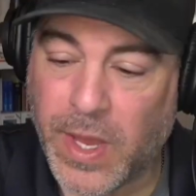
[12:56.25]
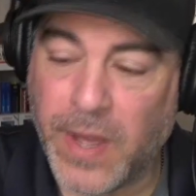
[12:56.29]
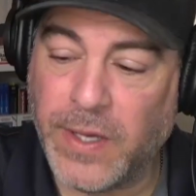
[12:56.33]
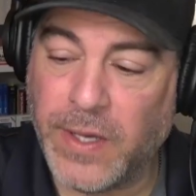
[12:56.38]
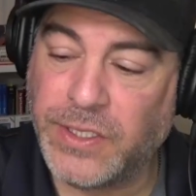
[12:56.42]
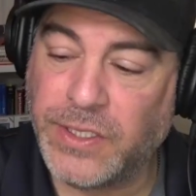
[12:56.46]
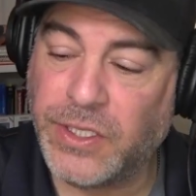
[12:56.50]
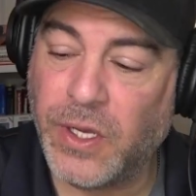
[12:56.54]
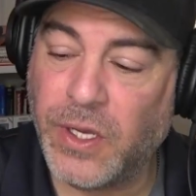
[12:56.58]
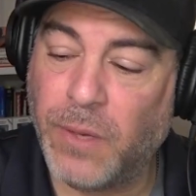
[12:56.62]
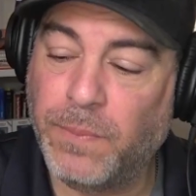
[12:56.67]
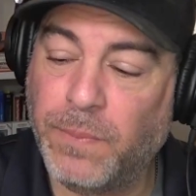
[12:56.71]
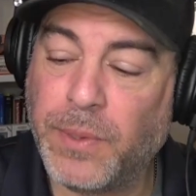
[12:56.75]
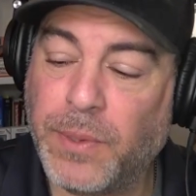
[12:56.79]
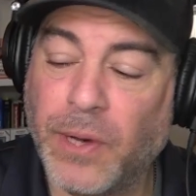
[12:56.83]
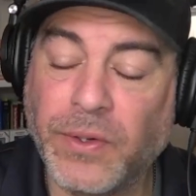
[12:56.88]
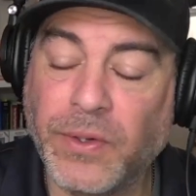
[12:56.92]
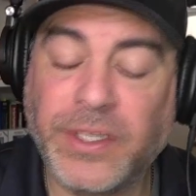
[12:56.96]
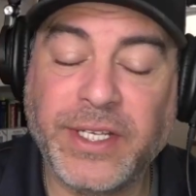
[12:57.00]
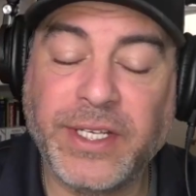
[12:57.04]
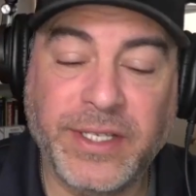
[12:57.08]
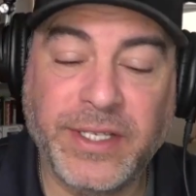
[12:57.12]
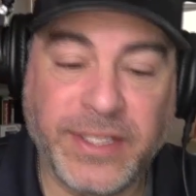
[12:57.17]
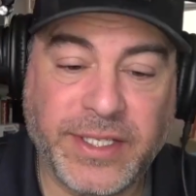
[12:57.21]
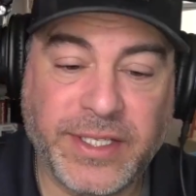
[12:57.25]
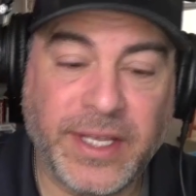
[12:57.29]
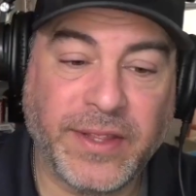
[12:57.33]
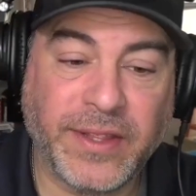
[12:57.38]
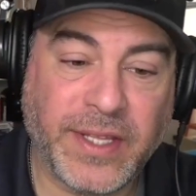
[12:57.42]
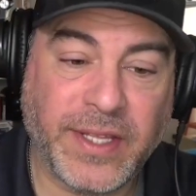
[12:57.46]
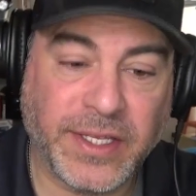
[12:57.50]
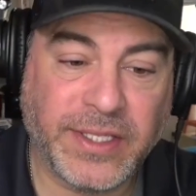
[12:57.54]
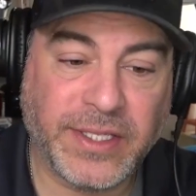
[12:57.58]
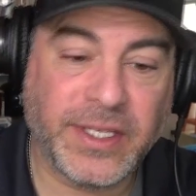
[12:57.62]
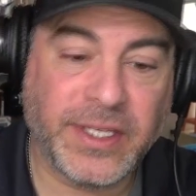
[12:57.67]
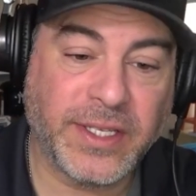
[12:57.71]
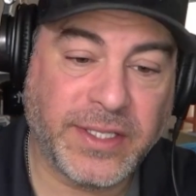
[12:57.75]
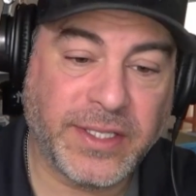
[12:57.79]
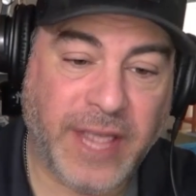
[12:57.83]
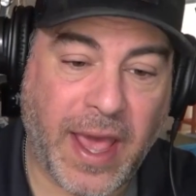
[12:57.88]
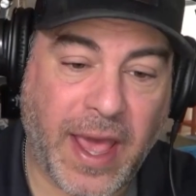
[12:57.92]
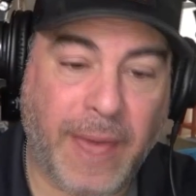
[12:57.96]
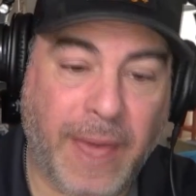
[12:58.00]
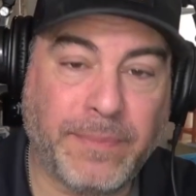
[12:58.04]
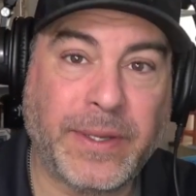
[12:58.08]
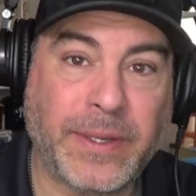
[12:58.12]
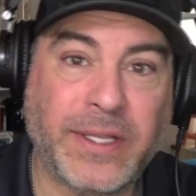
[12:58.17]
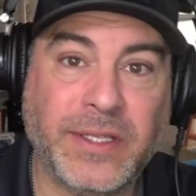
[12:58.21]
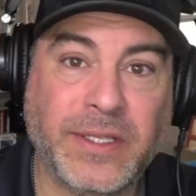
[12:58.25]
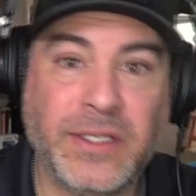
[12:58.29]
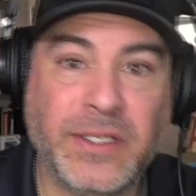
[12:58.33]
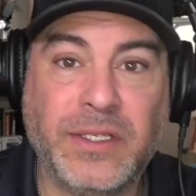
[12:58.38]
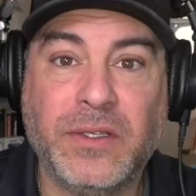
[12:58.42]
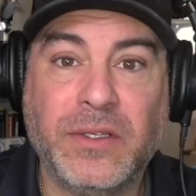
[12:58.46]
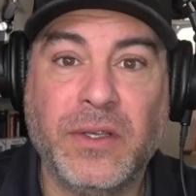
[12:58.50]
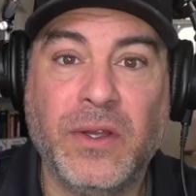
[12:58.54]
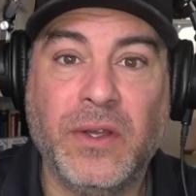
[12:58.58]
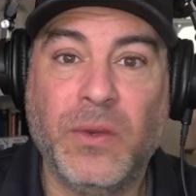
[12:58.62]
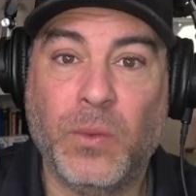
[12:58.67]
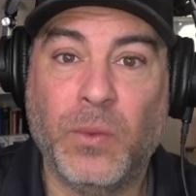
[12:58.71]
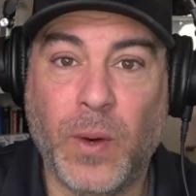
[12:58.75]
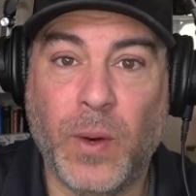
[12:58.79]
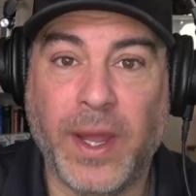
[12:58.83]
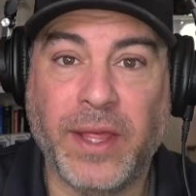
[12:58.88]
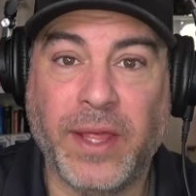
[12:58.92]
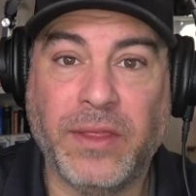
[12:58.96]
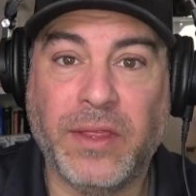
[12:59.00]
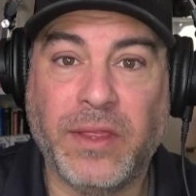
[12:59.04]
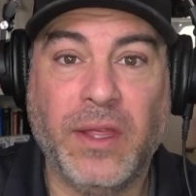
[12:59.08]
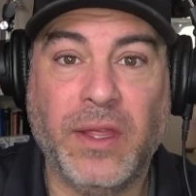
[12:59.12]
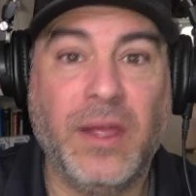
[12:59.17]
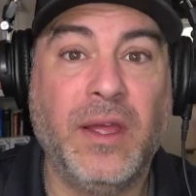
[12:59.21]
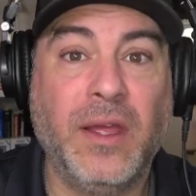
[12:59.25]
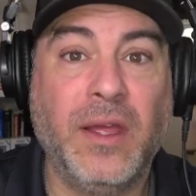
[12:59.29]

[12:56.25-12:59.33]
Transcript: So protein synthesis happens with